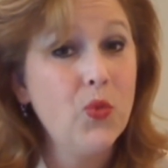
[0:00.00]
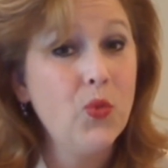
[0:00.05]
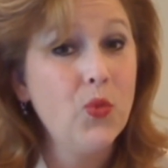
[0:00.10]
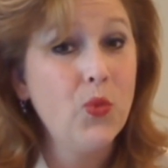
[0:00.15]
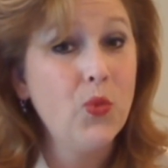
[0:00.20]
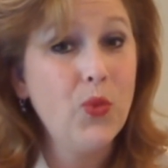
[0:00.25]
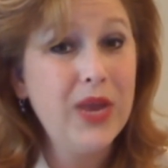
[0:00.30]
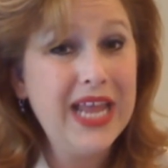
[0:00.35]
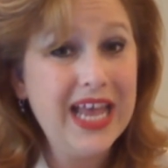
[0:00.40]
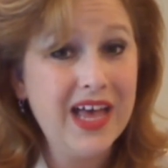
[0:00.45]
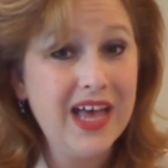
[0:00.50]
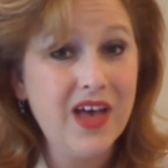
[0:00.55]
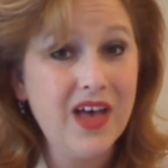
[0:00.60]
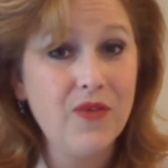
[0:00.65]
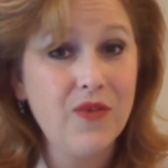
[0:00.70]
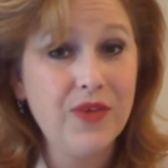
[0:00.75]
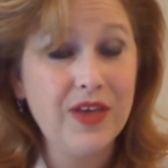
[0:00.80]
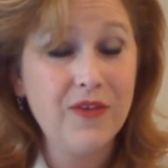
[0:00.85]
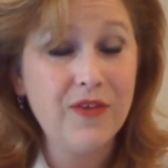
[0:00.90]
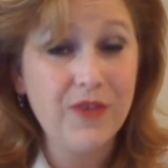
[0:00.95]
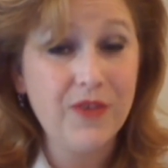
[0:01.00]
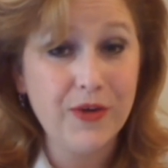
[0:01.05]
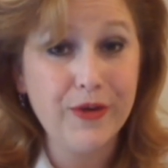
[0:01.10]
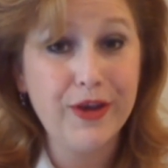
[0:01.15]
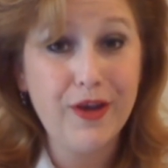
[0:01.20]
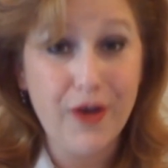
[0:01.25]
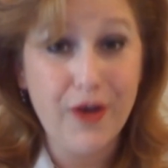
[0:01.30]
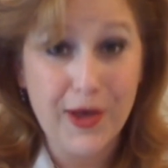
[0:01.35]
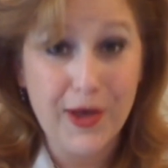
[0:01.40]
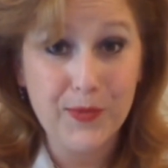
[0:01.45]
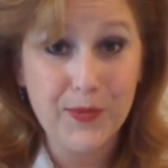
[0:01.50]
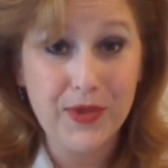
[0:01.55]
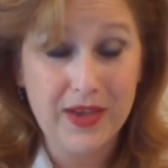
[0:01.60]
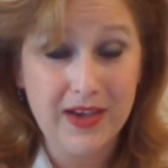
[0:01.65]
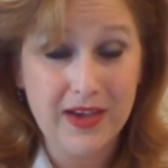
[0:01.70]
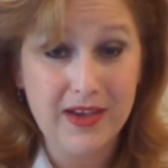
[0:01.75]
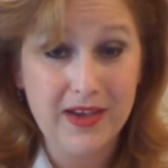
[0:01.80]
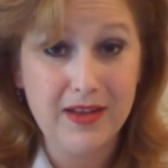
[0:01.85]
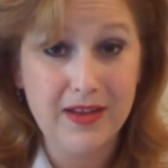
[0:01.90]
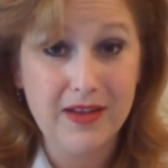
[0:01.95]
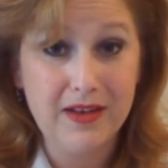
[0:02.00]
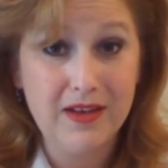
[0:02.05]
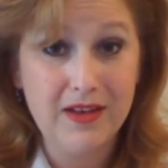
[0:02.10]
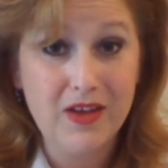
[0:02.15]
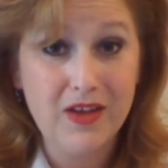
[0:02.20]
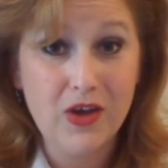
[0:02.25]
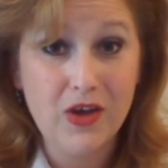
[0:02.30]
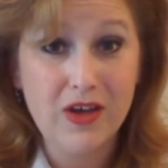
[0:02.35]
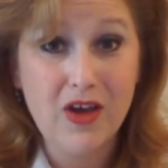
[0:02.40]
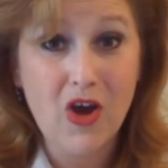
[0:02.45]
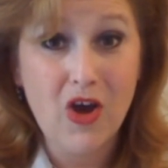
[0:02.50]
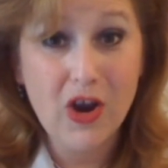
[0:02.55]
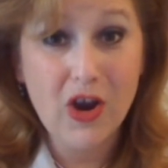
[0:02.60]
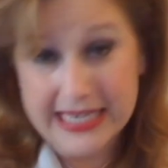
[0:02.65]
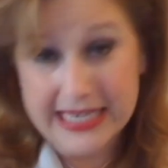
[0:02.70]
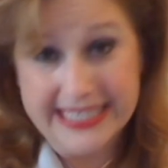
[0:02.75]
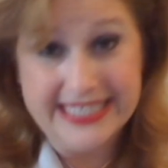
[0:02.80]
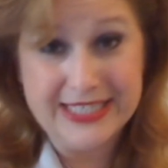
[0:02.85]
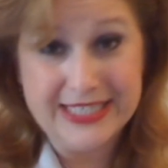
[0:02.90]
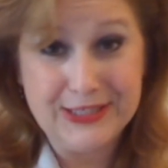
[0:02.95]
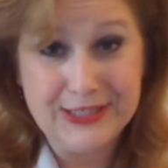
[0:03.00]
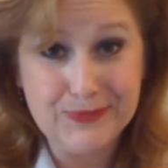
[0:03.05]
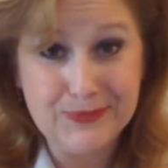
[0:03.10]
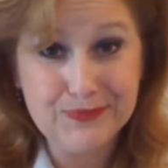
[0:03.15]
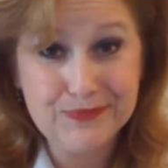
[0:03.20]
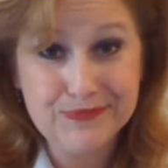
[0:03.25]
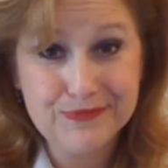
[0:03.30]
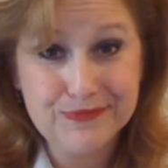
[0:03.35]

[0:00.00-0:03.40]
we have a very complicated heart condition.